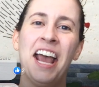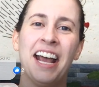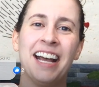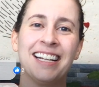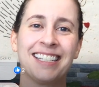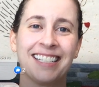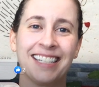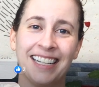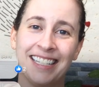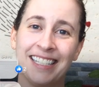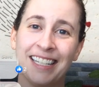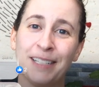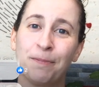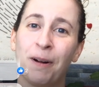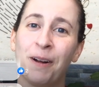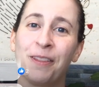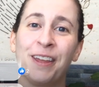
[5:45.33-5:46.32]
it's it's
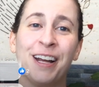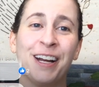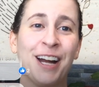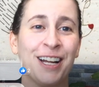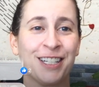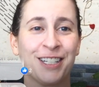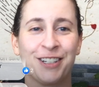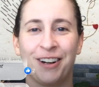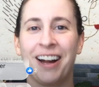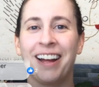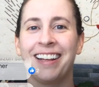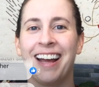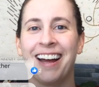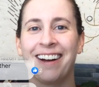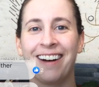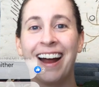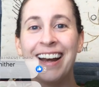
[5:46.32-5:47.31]
his birthday in
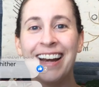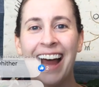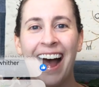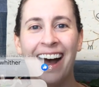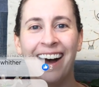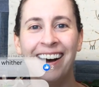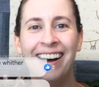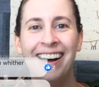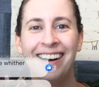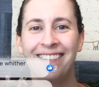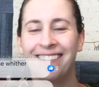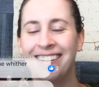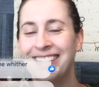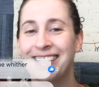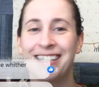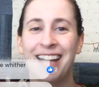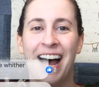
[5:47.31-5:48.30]
Australia right now,
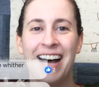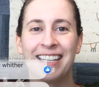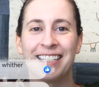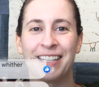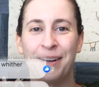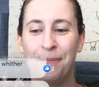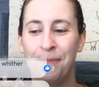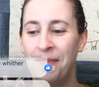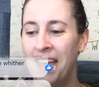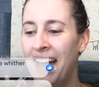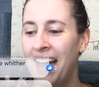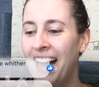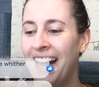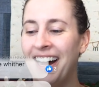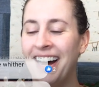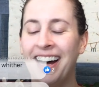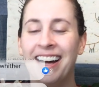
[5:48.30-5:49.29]
which is awesome.
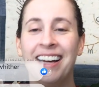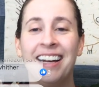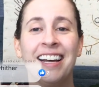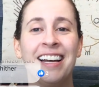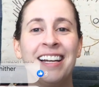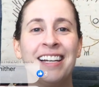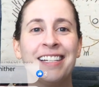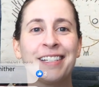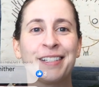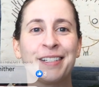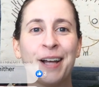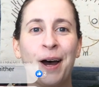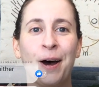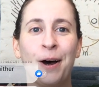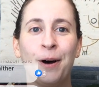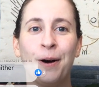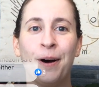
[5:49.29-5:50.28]
Uh,
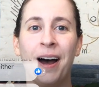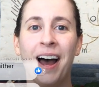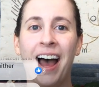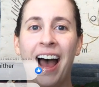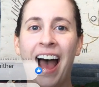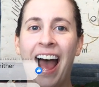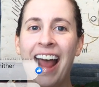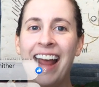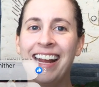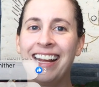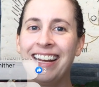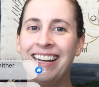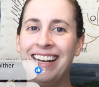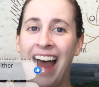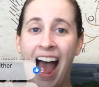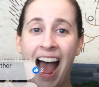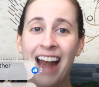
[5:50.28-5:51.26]
so uh, I
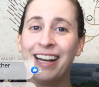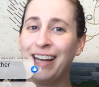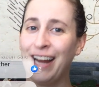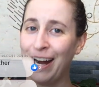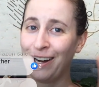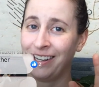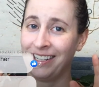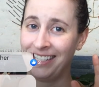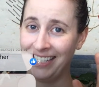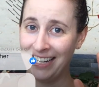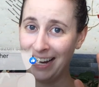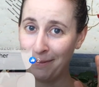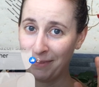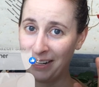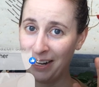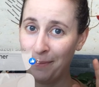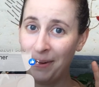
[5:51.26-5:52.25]
cannot guarantee
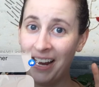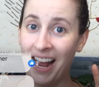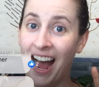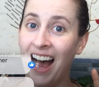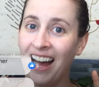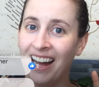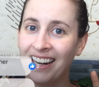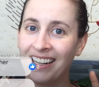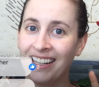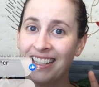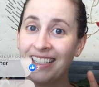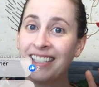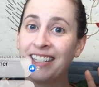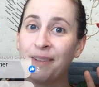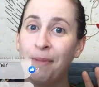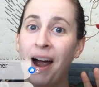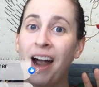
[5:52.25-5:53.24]
I'm going to be on
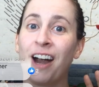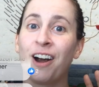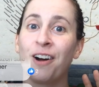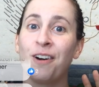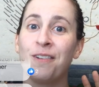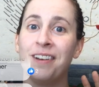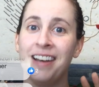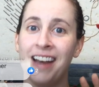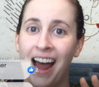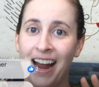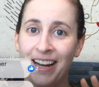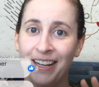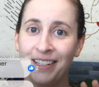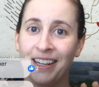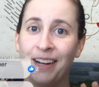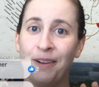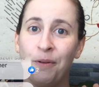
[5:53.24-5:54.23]
tomorrow
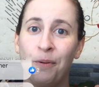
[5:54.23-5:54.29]
night.